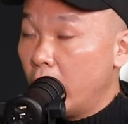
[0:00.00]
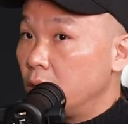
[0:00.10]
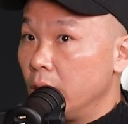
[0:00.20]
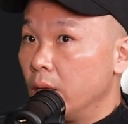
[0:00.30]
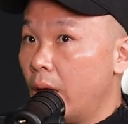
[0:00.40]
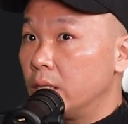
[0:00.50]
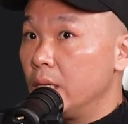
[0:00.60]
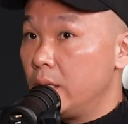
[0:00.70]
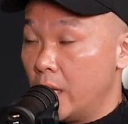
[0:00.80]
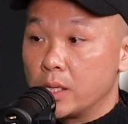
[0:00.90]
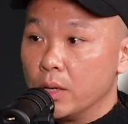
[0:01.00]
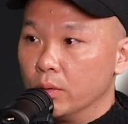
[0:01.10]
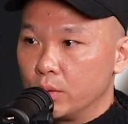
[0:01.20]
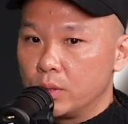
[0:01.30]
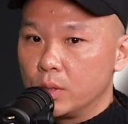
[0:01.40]
Actually, yes and no.
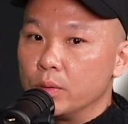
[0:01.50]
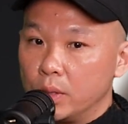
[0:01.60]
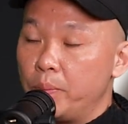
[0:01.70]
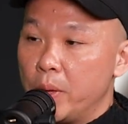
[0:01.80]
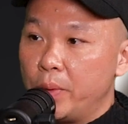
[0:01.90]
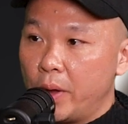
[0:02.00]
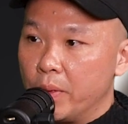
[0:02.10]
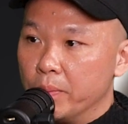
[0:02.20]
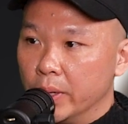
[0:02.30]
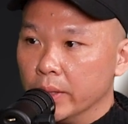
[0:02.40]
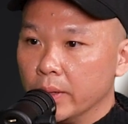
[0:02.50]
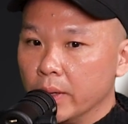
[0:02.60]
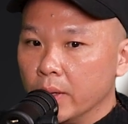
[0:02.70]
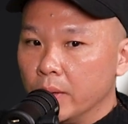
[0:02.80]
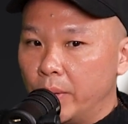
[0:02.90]
So the people have been burnt.
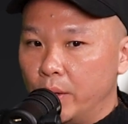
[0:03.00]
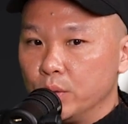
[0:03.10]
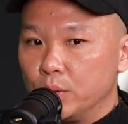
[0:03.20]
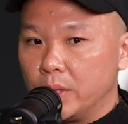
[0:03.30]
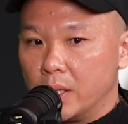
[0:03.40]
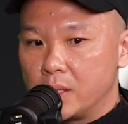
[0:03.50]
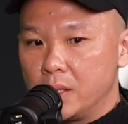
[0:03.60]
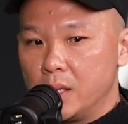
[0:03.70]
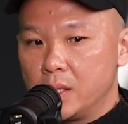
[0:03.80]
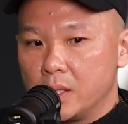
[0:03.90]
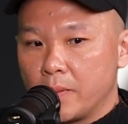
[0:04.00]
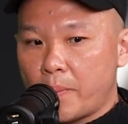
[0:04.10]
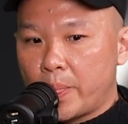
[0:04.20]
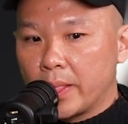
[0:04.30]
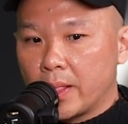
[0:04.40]
But also there's this,
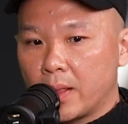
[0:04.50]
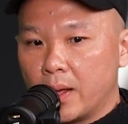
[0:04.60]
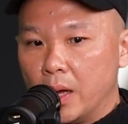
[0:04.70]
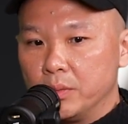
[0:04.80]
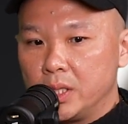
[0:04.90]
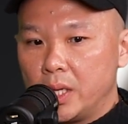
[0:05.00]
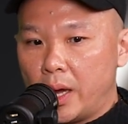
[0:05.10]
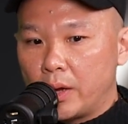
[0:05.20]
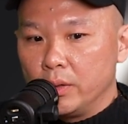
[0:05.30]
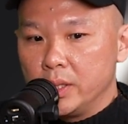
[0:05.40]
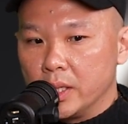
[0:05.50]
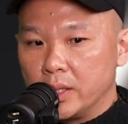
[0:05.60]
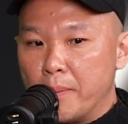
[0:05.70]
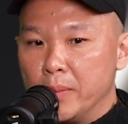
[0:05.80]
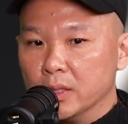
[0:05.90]
I would say, I call this the
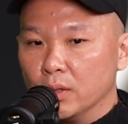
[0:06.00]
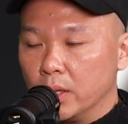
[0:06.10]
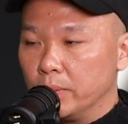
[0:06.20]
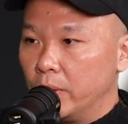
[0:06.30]
$10 million